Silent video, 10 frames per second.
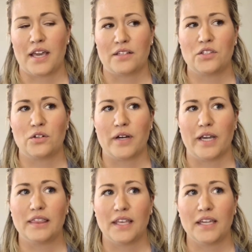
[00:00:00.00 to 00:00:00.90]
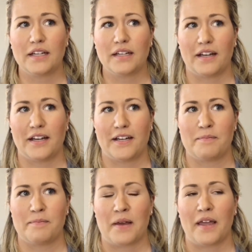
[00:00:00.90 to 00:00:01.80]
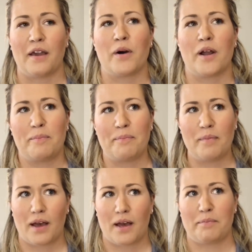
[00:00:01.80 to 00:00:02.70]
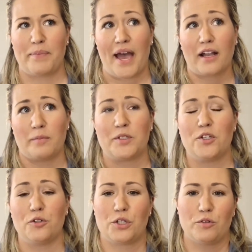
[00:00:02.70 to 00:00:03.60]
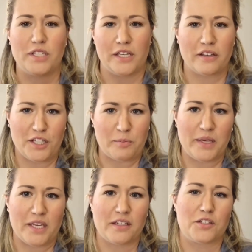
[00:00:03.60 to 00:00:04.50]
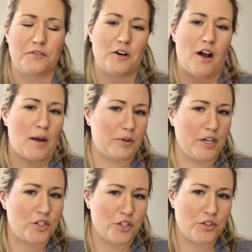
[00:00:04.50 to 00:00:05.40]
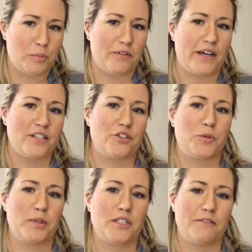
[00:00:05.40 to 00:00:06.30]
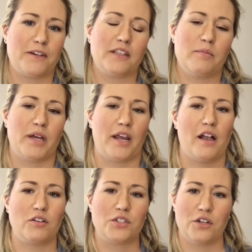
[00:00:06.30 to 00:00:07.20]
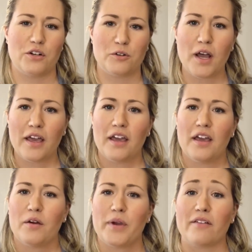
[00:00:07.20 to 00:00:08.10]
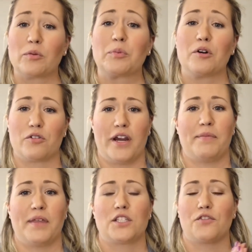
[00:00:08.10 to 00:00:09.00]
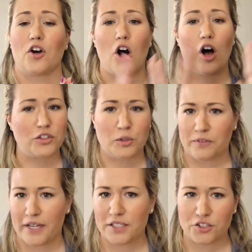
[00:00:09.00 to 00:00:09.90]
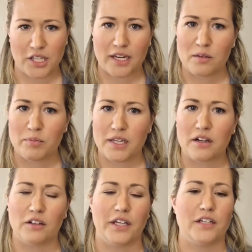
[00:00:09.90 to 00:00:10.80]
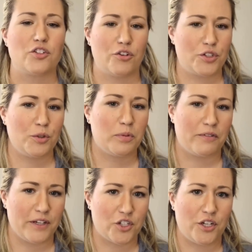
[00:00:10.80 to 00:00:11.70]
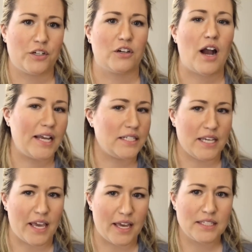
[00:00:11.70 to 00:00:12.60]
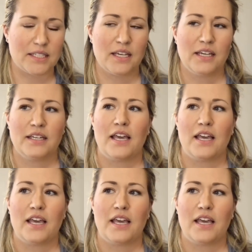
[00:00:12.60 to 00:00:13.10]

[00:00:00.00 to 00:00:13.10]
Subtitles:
Yeah, so I think, and I want to back up too. So DLDP is for operations supervisors specifically, but we have a program that's for all supervisors at EB called Intro to Supervision, or ITS.